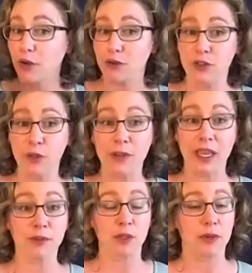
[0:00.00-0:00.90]
to be
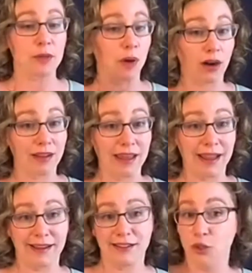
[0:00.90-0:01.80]
able to be part of
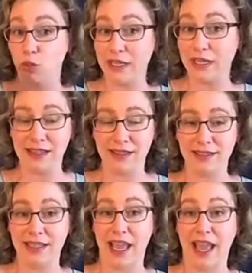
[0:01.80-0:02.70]
that, to witness,
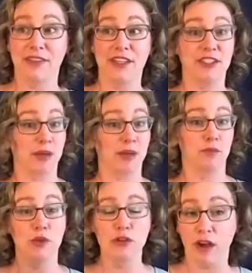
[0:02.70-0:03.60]
and then to
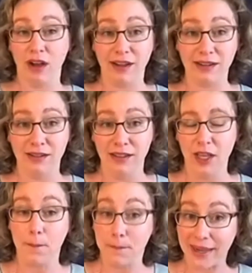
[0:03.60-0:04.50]
move on
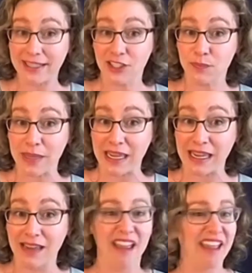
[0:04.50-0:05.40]
might just be
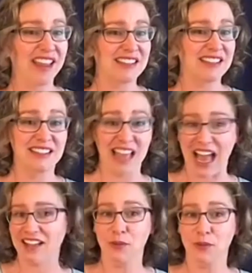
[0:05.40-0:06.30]

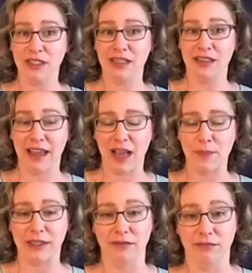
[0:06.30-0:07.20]
exactly what needed to happen.